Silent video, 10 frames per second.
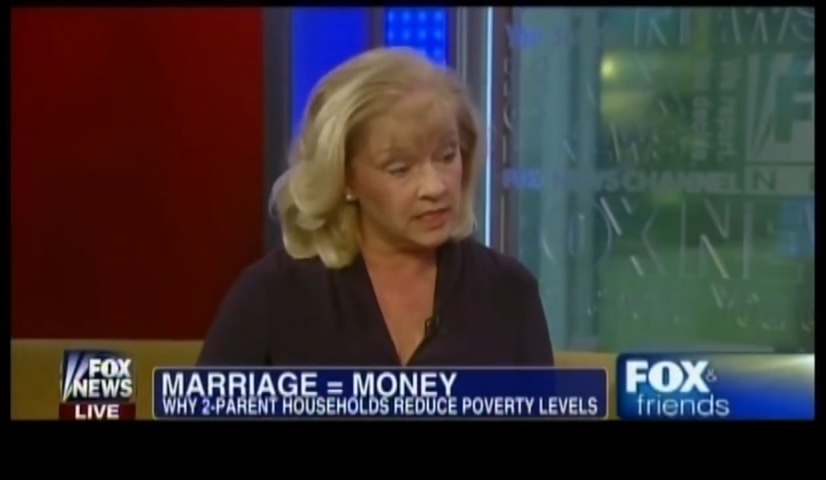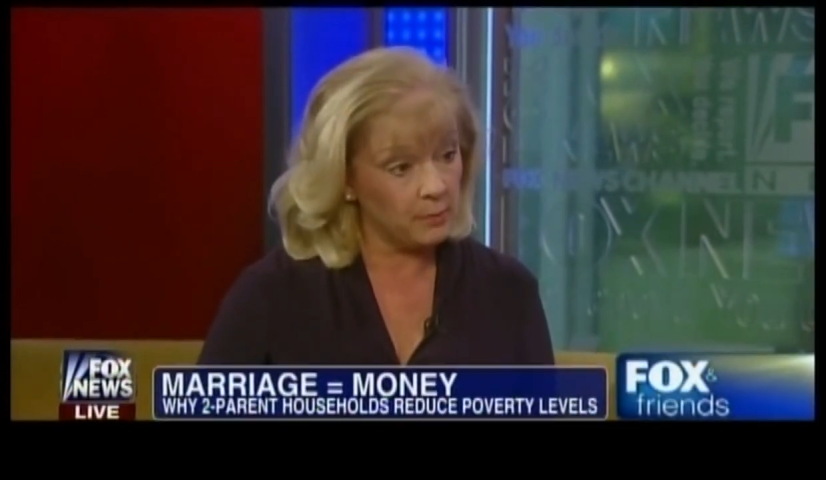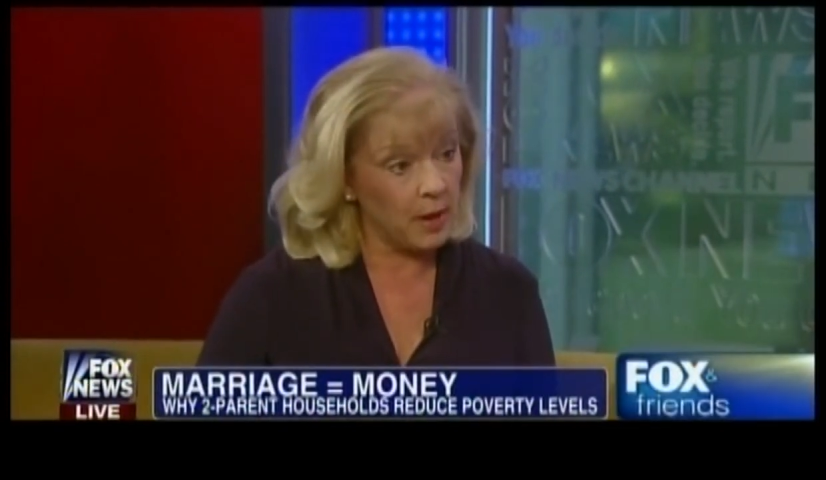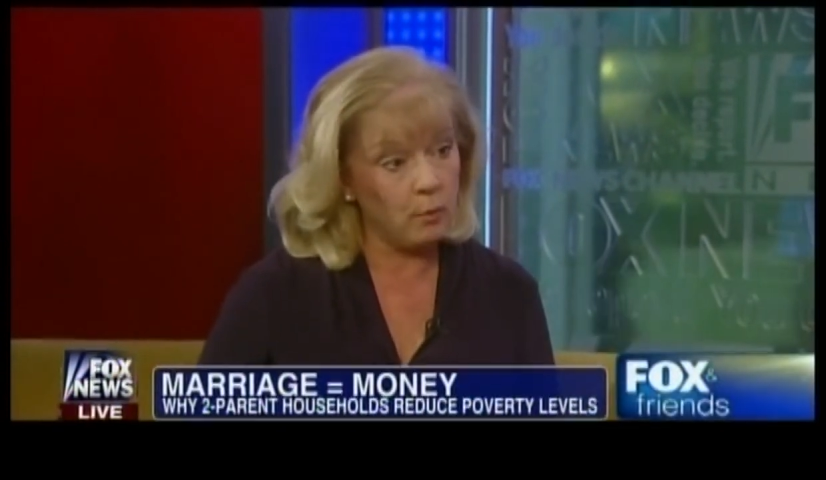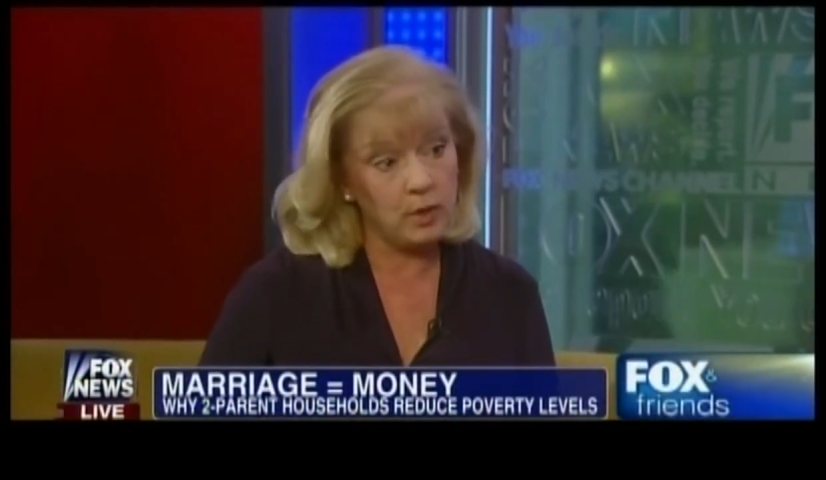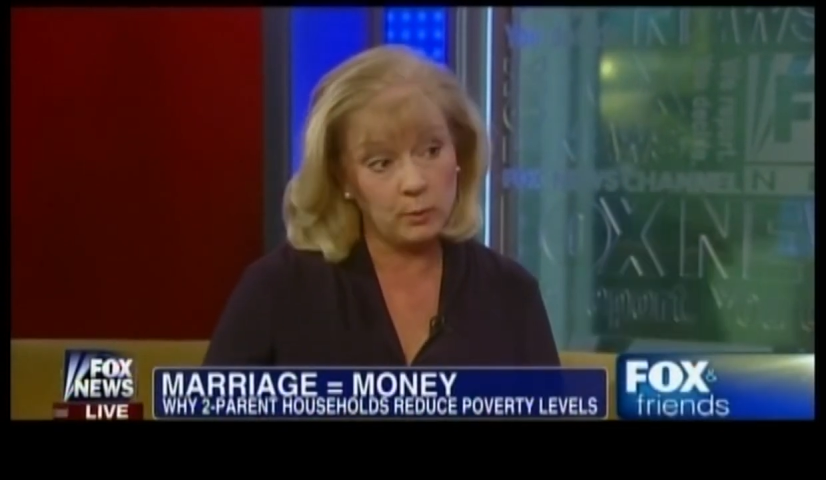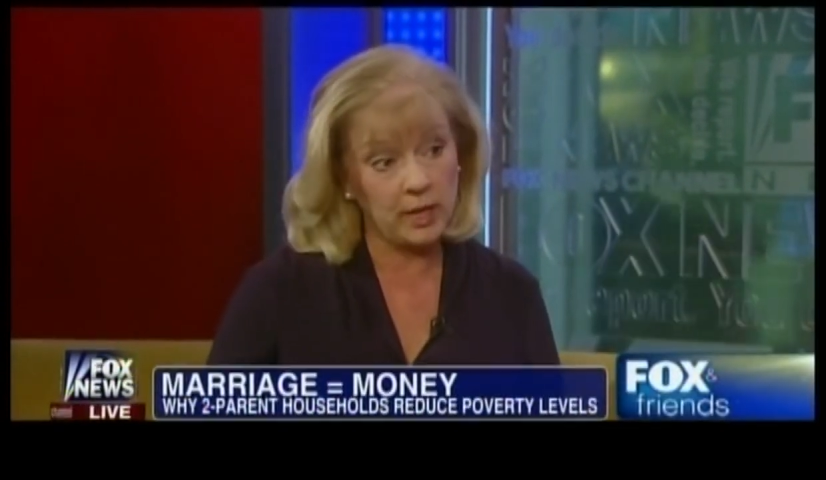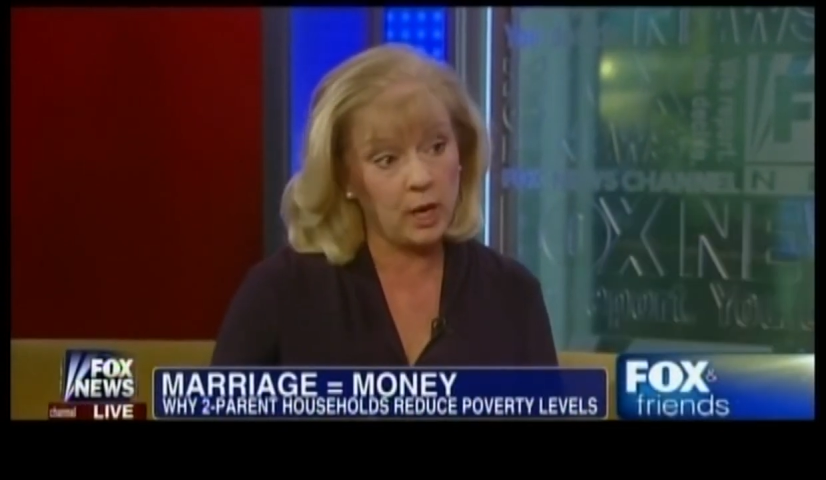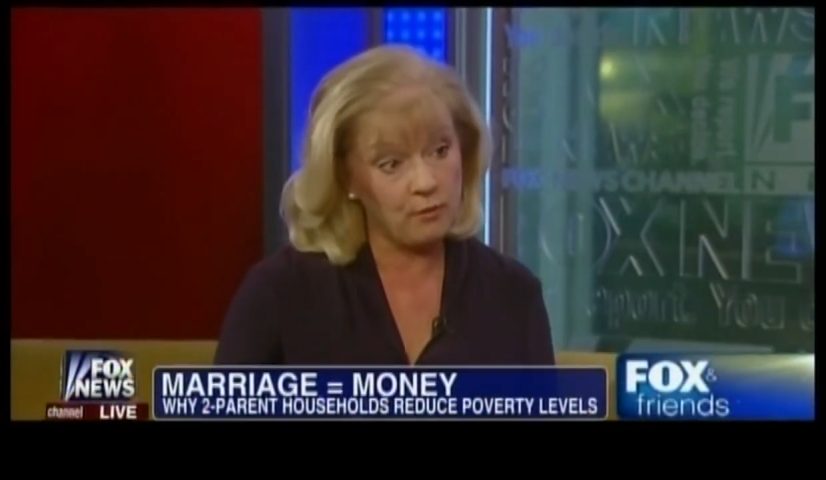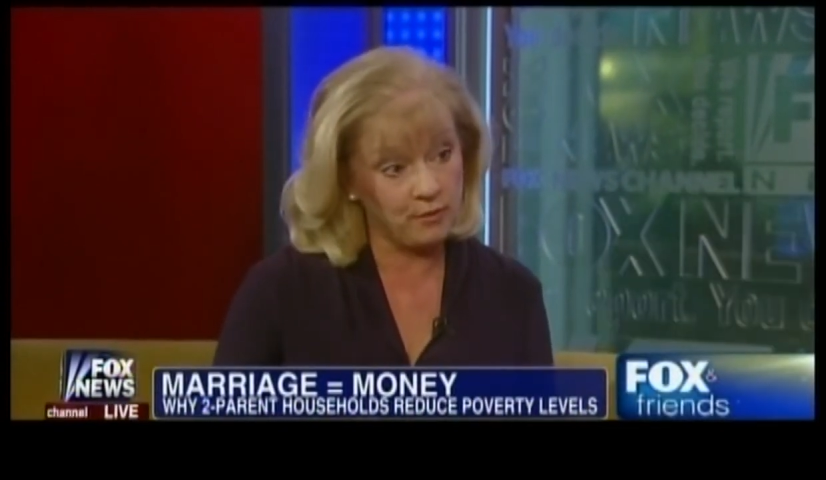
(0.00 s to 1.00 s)
It's about where do
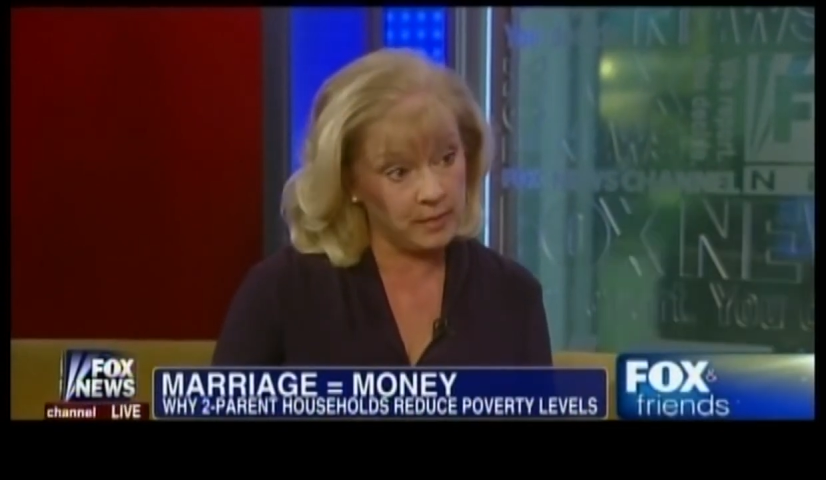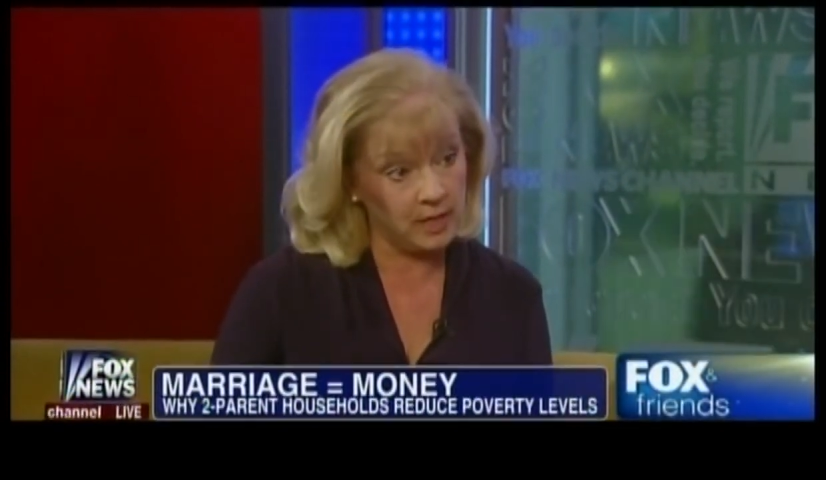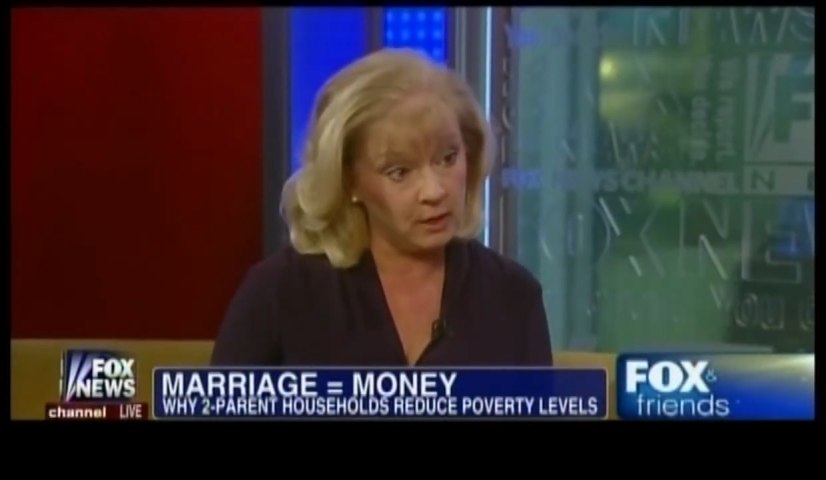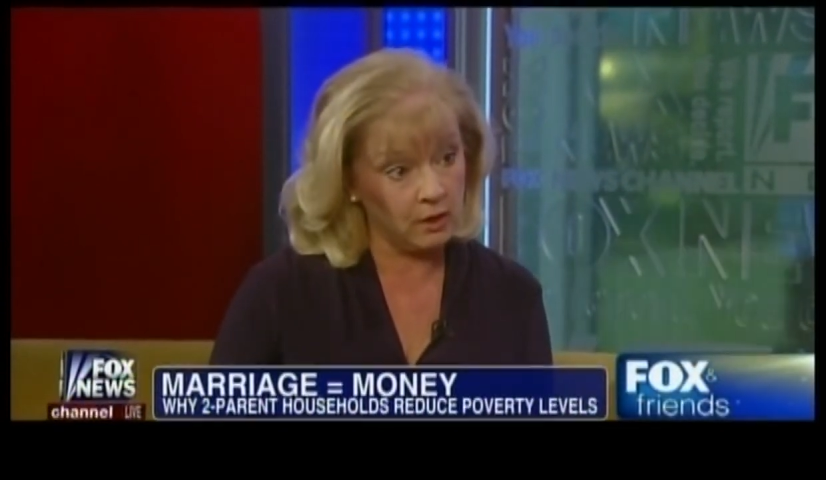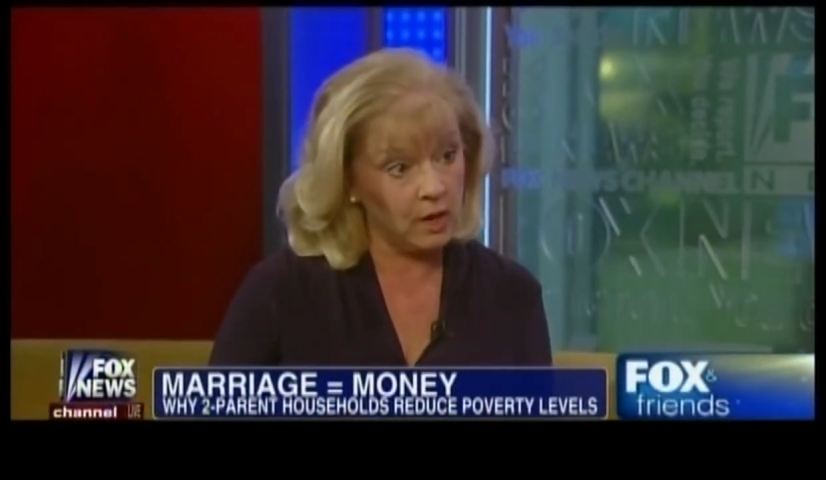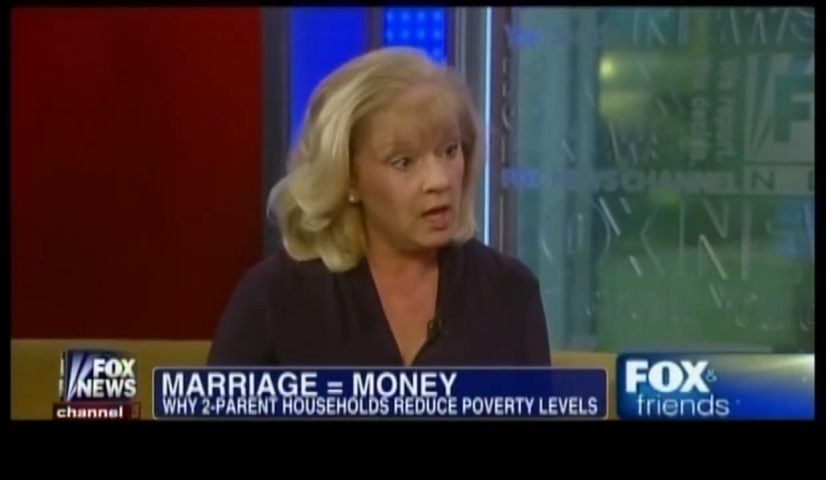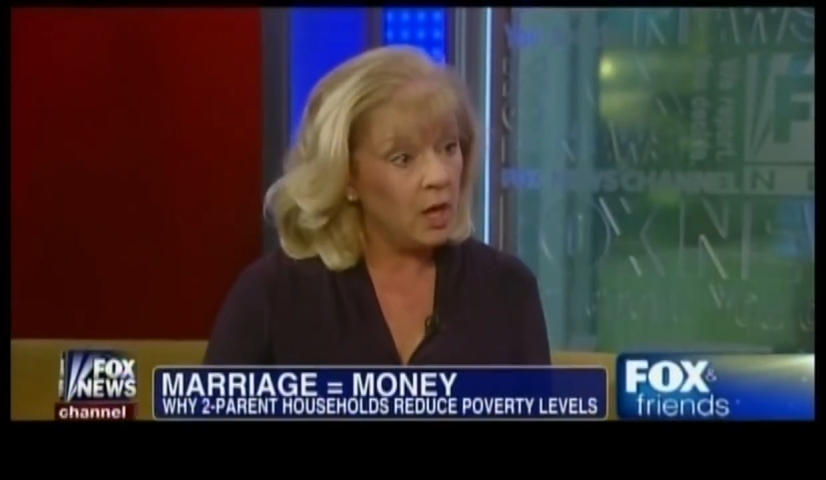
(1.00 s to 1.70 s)
we go from here?